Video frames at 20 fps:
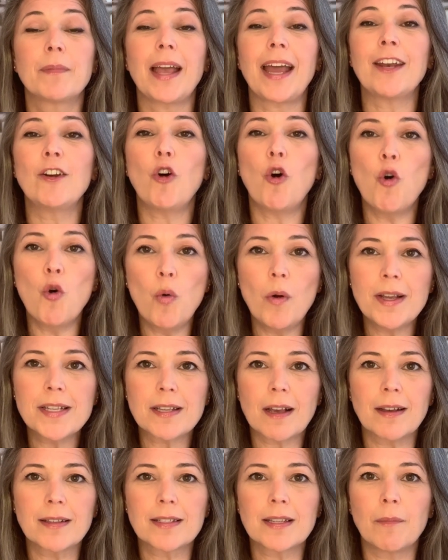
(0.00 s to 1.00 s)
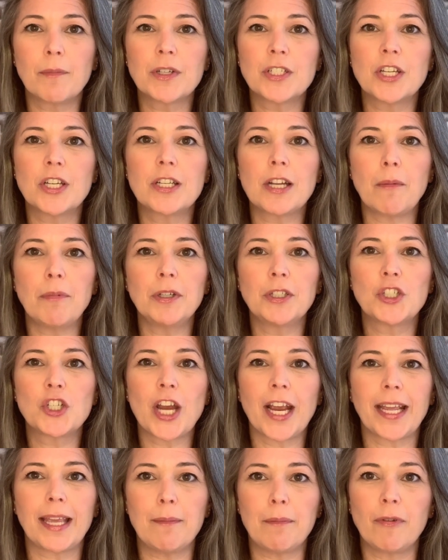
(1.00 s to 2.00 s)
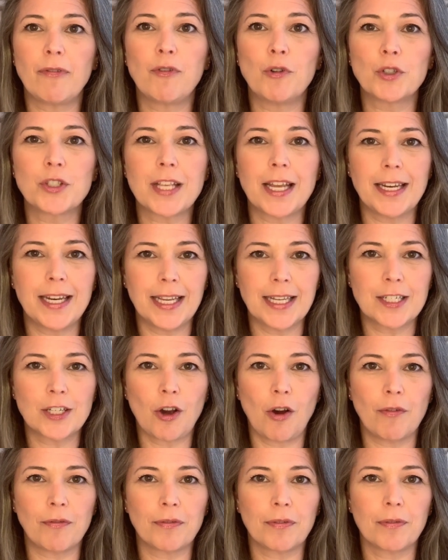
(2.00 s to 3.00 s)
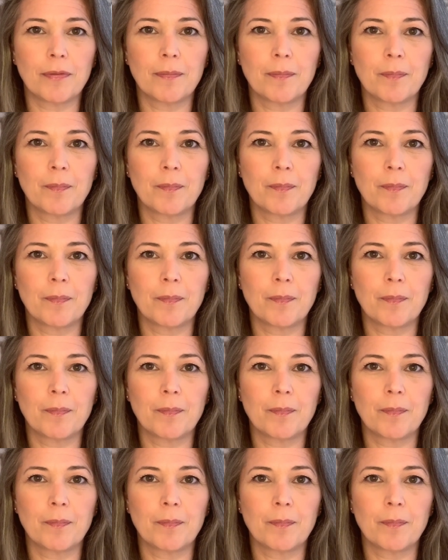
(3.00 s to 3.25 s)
And always ask someone to double check it before sending it off.